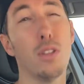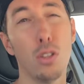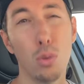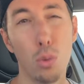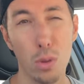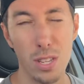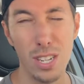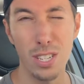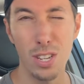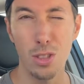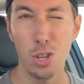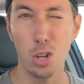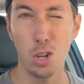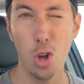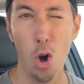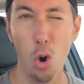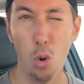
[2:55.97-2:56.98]
Northeast in the
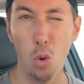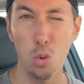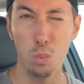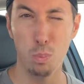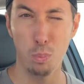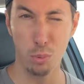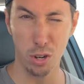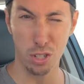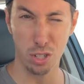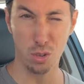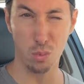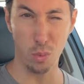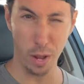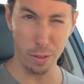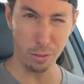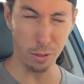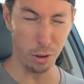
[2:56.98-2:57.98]
cold, brisk
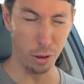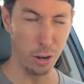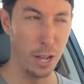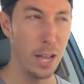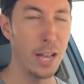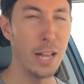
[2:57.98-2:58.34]
winter.